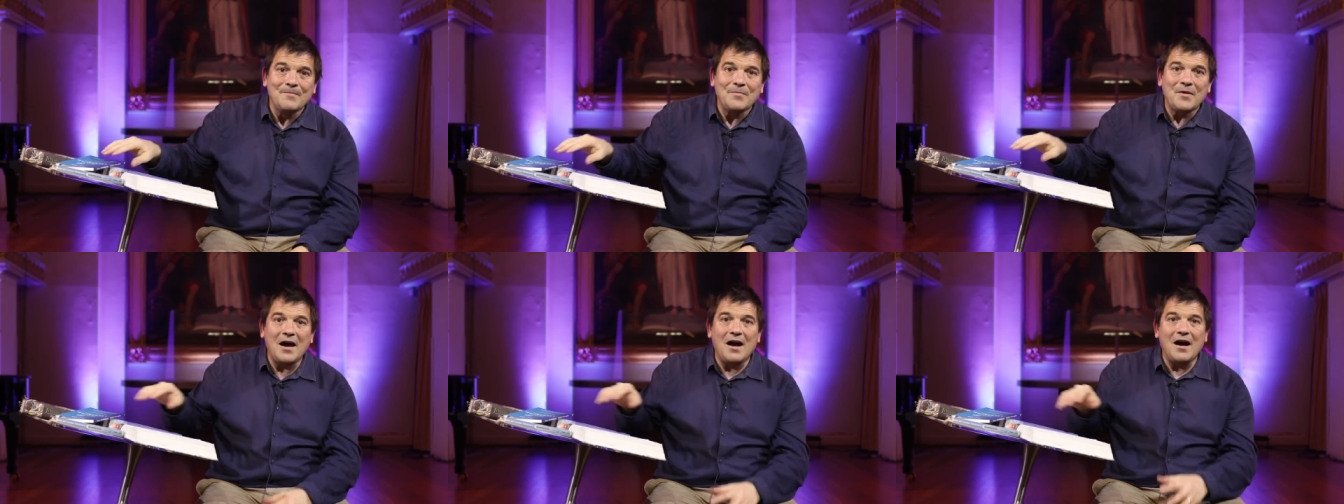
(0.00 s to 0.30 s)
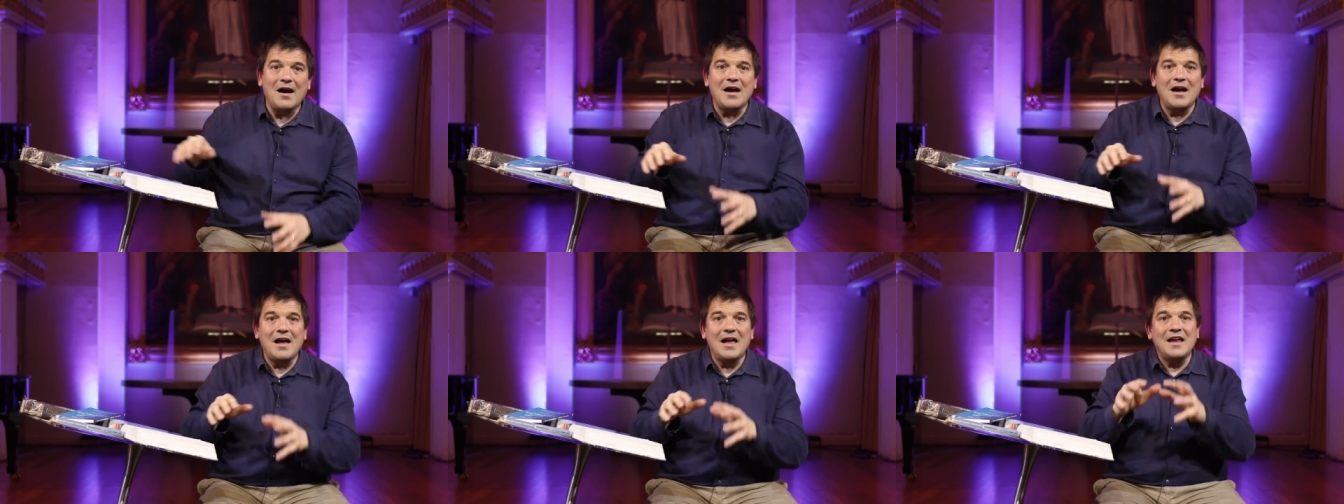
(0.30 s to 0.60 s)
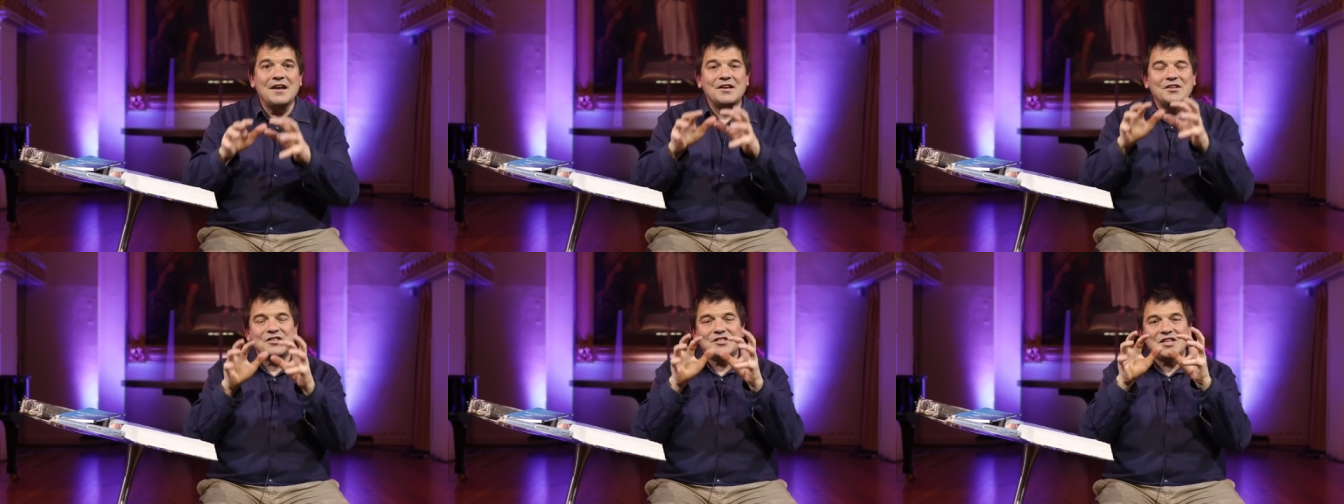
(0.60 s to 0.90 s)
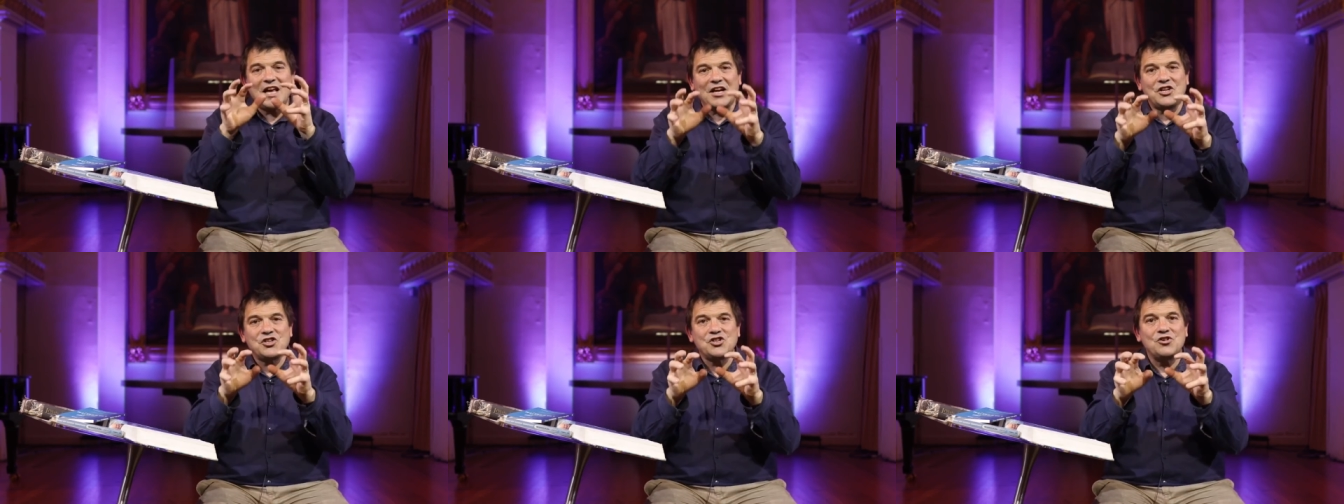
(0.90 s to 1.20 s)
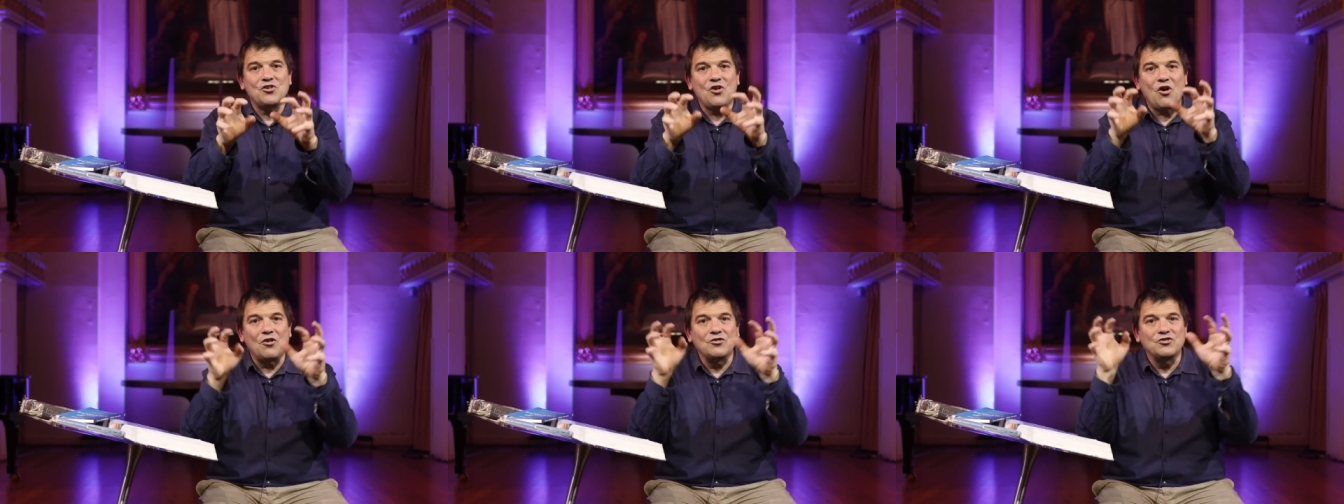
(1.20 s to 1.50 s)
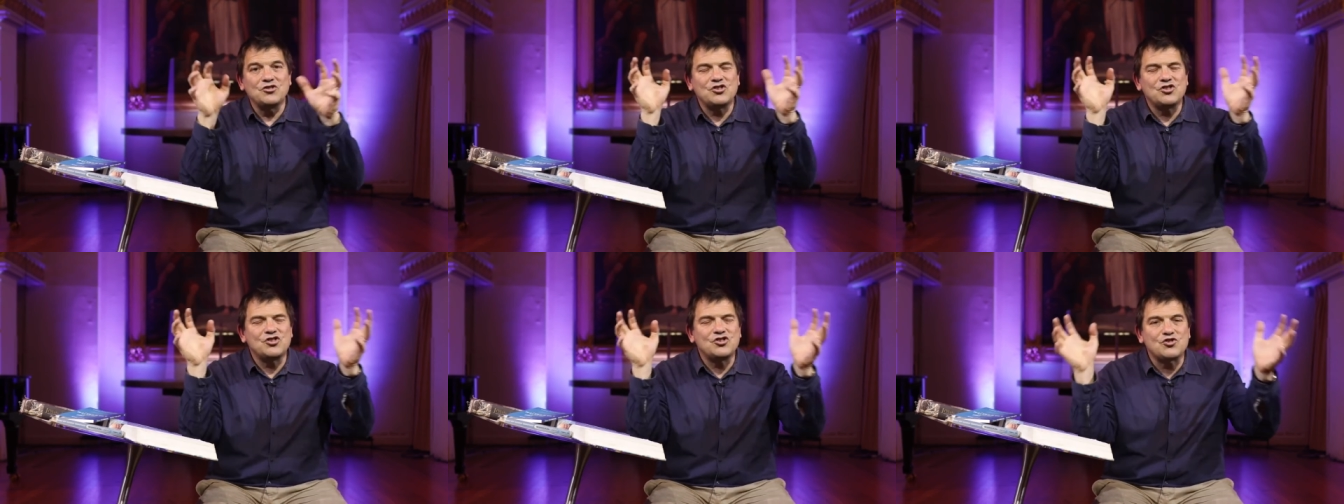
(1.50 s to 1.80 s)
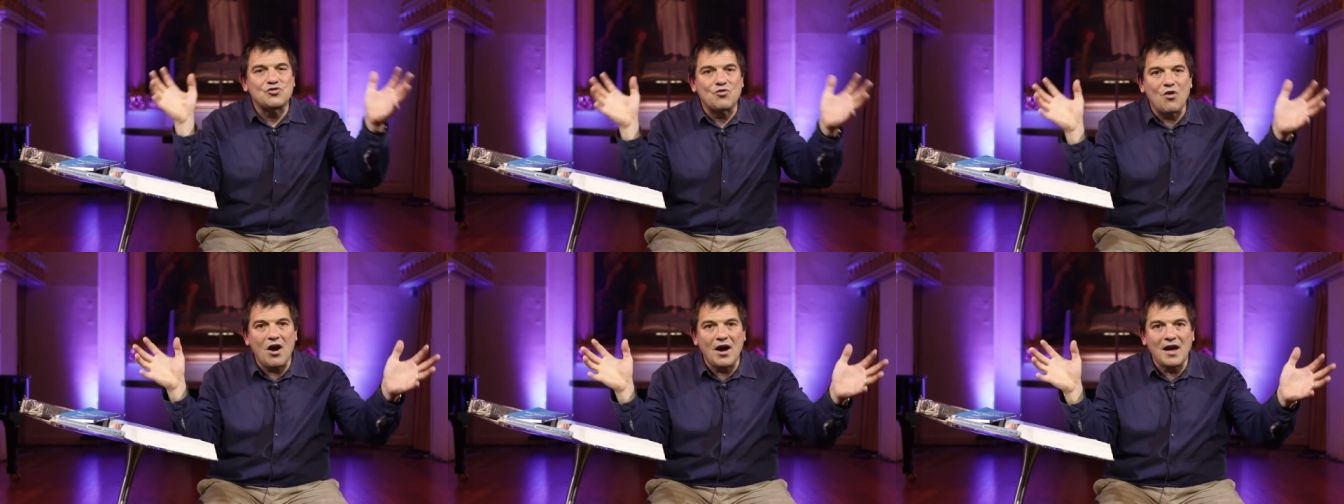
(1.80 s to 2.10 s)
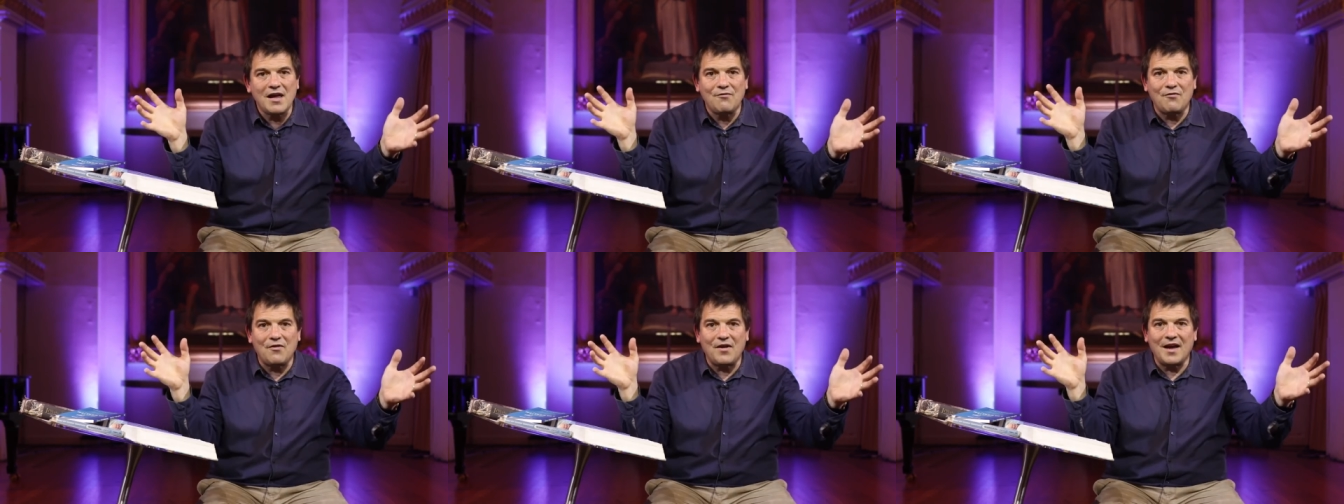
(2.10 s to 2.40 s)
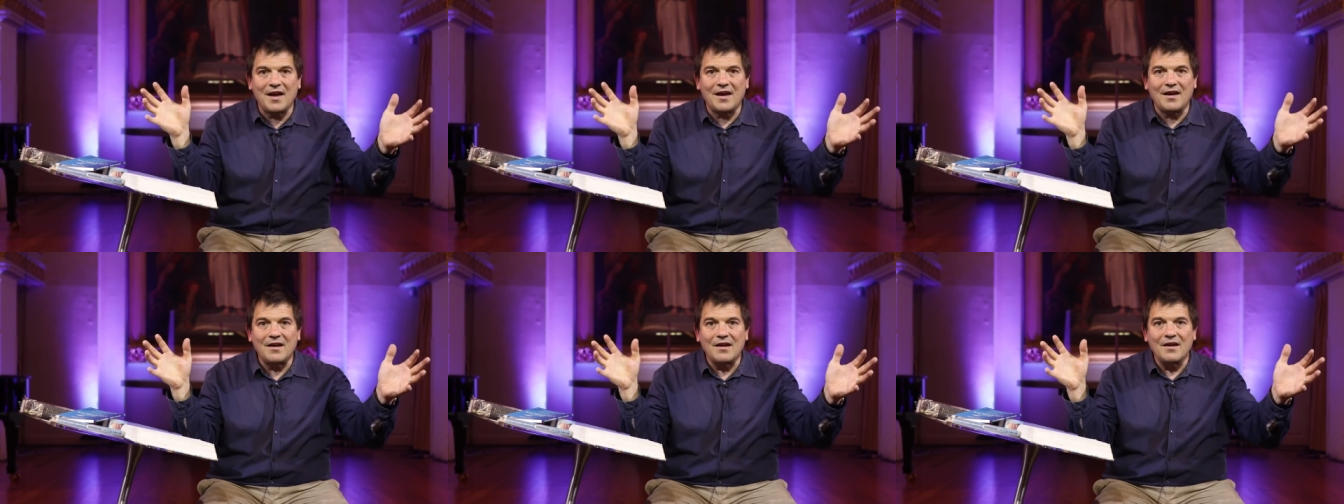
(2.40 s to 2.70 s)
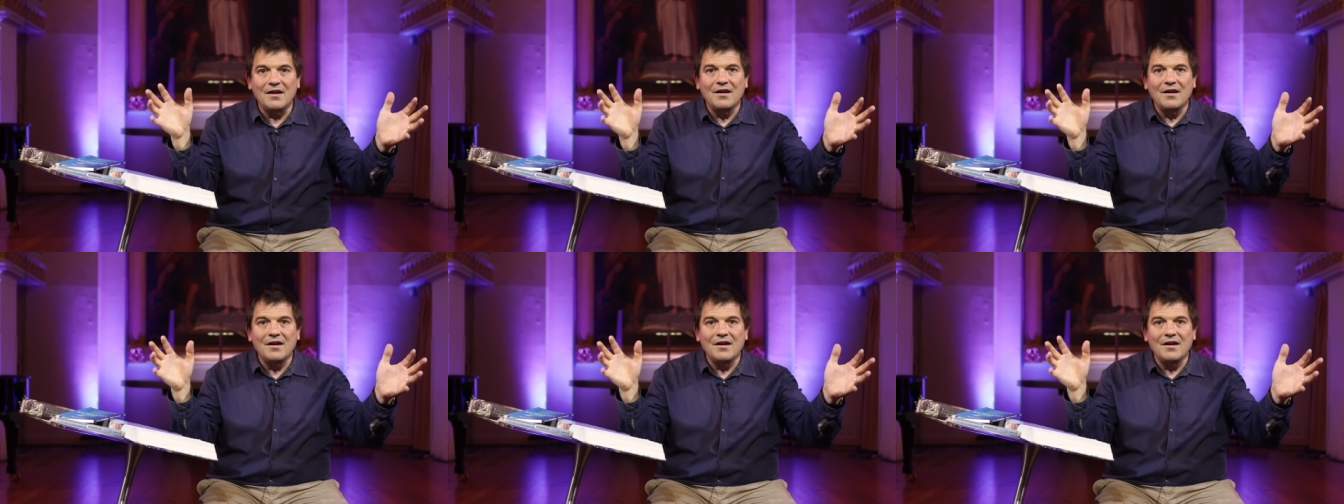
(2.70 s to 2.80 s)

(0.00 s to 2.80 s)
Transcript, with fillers: uh, in a section on striving